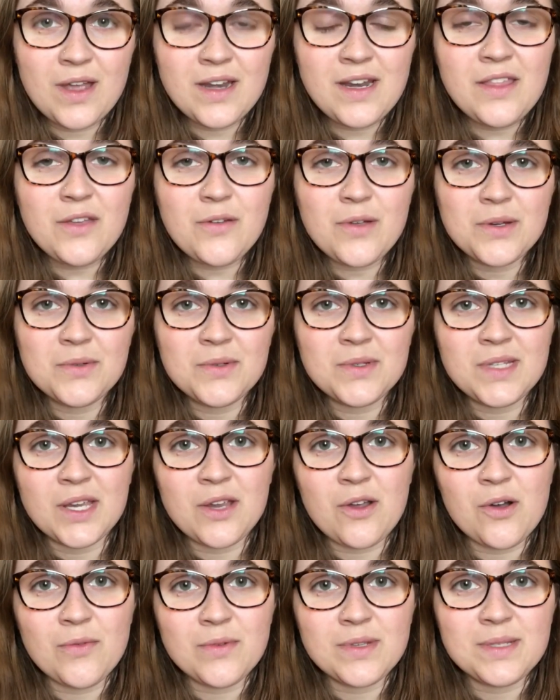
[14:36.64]
another question which I
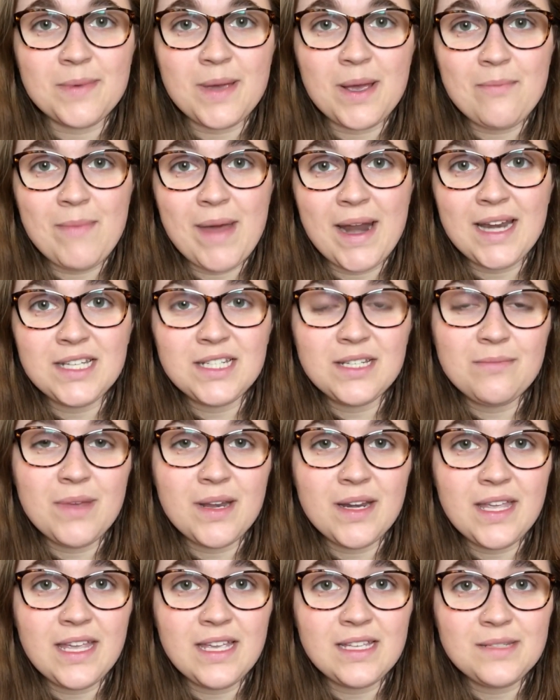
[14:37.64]
got was about managing
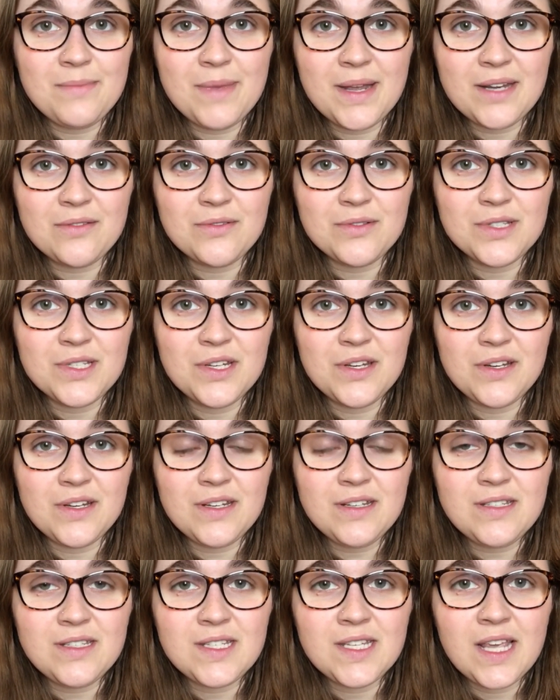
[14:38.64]
money as a medical
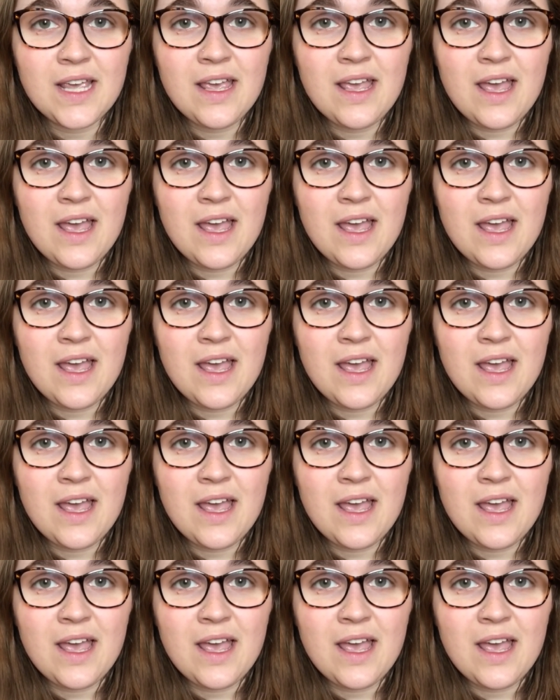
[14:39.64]
student.